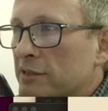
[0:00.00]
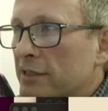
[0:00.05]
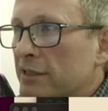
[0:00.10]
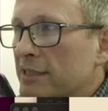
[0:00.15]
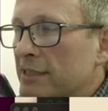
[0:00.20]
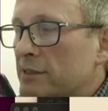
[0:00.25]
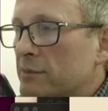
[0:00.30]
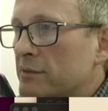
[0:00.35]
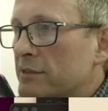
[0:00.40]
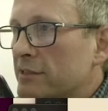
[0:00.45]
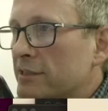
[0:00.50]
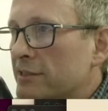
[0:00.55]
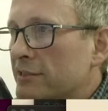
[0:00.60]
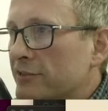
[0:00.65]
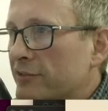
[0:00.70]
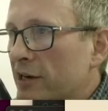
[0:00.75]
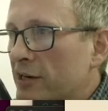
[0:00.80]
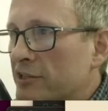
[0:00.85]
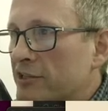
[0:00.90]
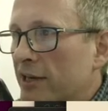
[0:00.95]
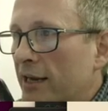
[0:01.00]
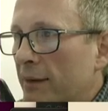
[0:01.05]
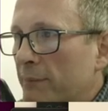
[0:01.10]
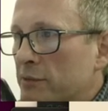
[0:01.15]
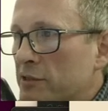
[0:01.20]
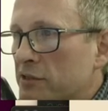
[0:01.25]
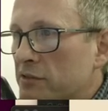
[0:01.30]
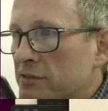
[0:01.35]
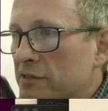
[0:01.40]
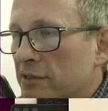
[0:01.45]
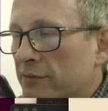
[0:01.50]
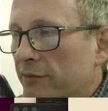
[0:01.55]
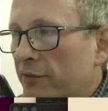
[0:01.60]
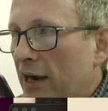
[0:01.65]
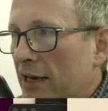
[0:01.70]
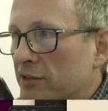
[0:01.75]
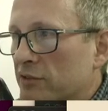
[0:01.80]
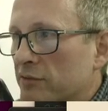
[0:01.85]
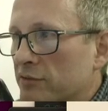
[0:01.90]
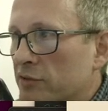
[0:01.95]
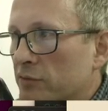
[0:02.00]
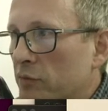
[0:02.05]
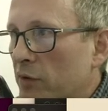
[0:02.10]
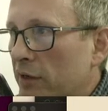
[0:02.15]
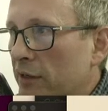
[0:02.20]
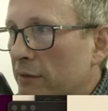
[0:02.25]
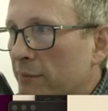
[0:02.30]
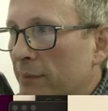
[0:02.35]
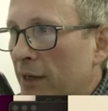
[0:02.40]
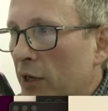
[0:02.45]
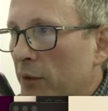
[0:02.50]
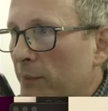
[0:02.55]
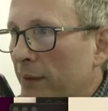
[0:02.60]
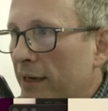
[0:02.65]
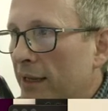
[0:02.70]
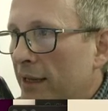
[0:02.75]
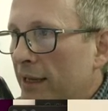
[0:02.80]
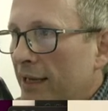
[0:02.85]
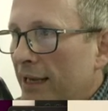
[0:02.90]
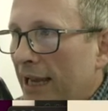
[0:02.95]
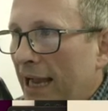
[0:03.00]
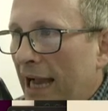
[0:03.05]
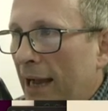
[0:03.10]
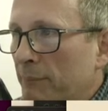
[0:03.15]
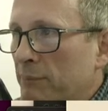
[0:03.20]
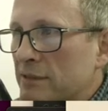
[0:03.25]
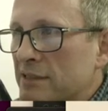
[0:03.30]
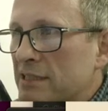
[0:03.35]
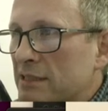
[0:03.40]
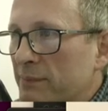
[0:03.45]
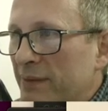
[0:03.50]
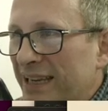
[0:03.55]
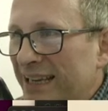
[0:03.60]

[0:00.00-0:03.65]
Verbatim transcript: that this was the structure. It produced a fractal toroidal moment. It happens to be